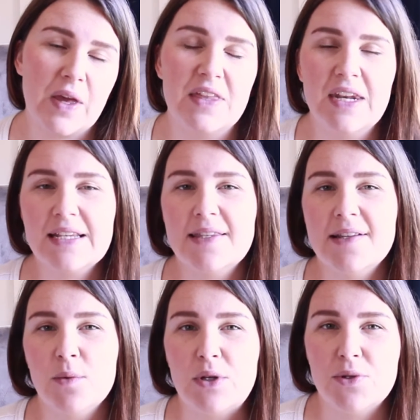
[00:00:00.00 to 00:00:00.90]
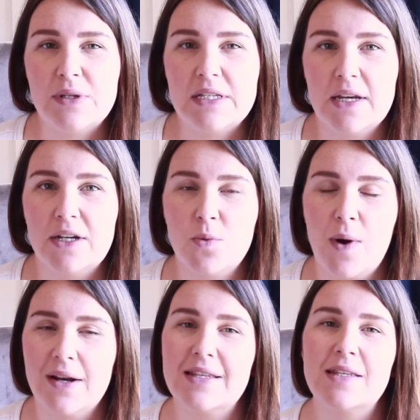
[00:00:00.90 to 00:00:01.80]
the next thing that we do in stage
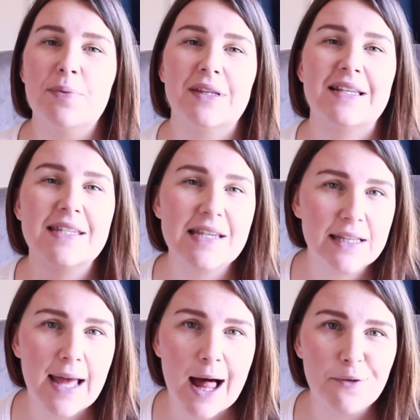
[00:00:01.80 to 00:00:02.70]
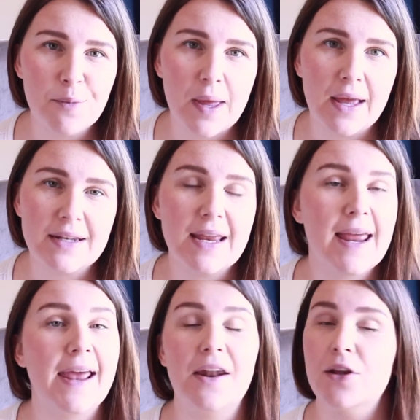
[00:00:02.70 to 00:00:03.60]
one is simply sing the alphabet
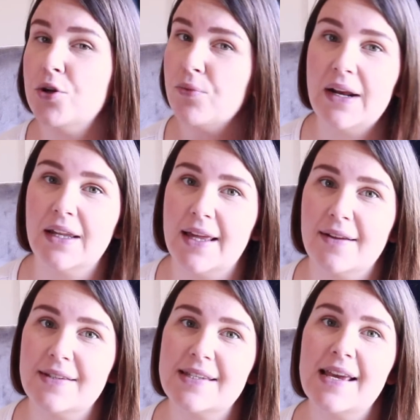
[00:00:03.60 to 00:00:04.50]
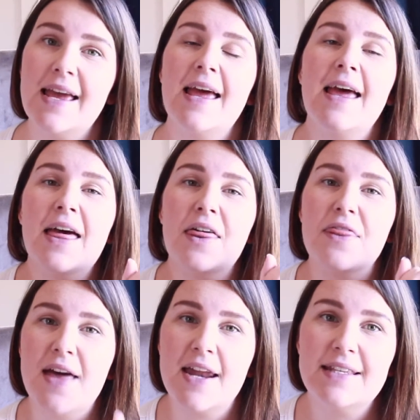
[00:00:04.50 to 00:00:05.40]
and a lot of read alouds.
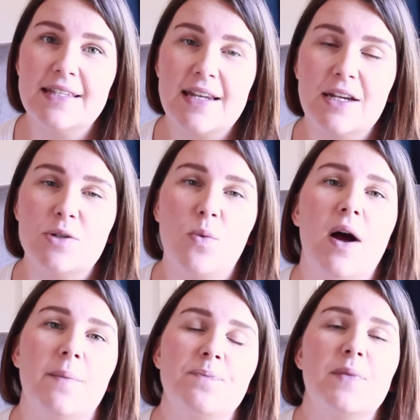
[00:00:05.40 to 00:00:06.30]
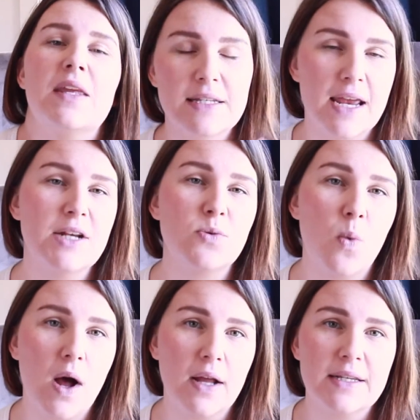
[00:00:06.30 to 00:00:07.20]
That is stage one. Stage
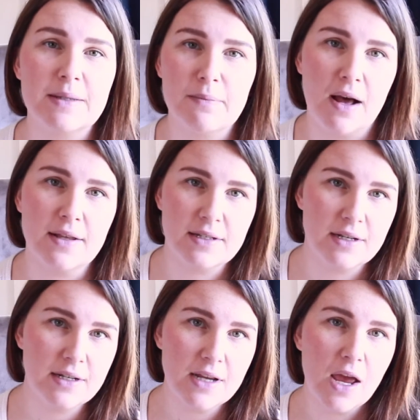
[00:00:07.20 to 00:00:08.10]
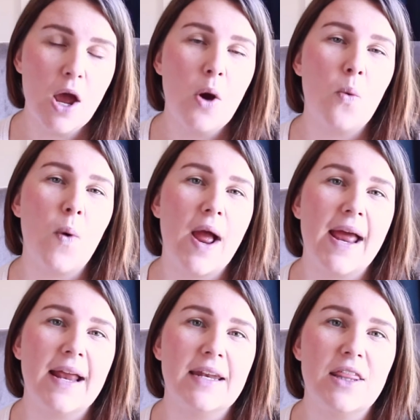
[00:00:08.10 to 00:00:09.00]
one is mastered
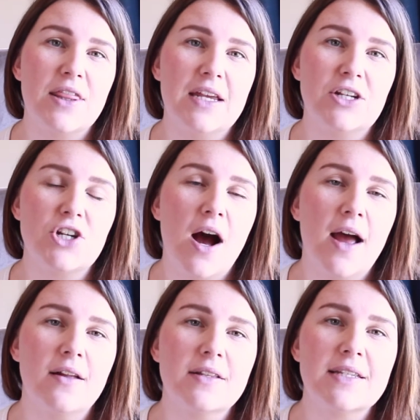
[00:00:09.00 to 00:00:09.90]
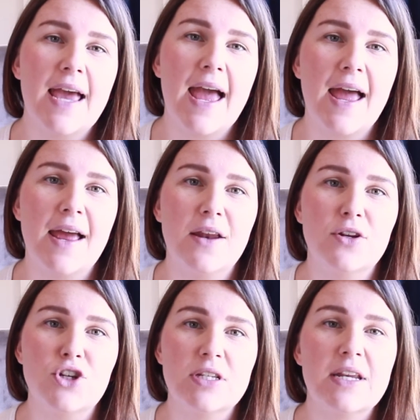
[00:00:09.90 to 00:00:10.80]
when the child
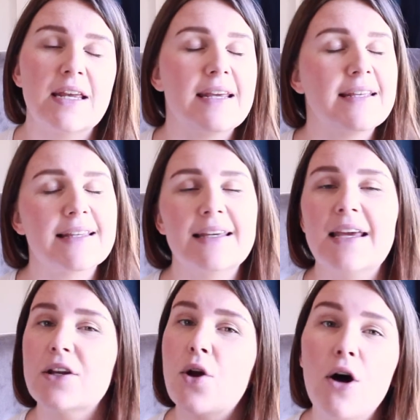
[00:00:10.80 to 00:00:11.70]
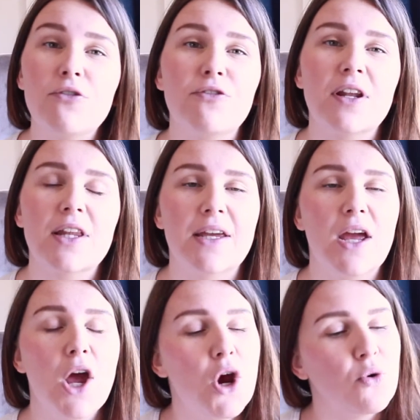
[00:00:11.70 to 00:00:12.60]
can just easily and confidently
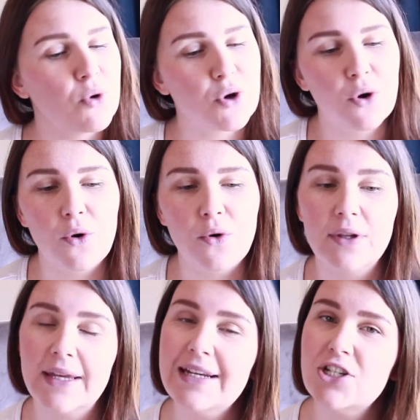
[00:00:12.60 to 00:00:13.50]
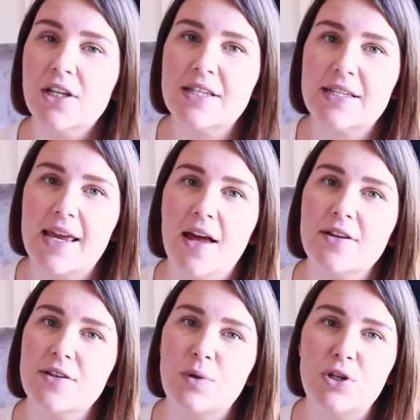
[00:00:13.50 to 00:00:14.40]
recall each letter
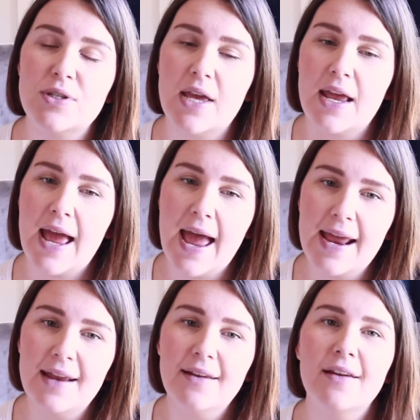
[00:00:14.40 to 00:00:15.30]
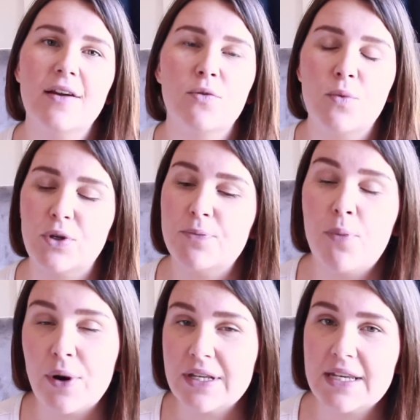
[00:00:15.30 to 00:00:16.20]
sound. When you say A, when you
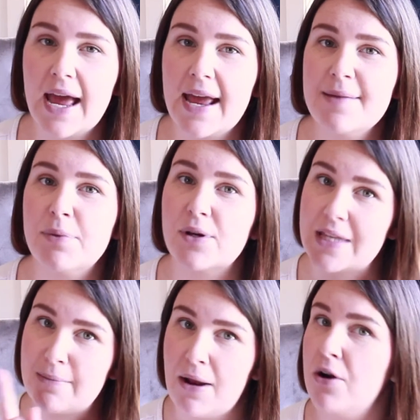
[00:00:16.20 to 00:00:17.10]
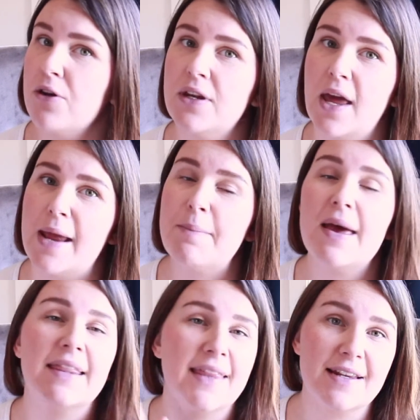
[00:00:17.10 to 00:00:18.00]
point to A, because they may not know the name,
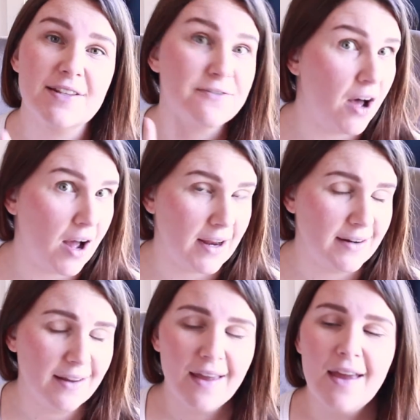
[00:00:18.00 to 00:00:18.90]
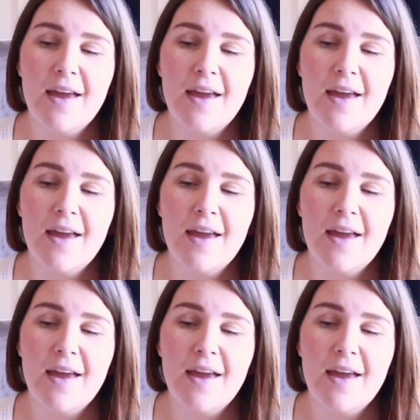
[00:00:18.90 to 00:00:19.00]
and that is fine.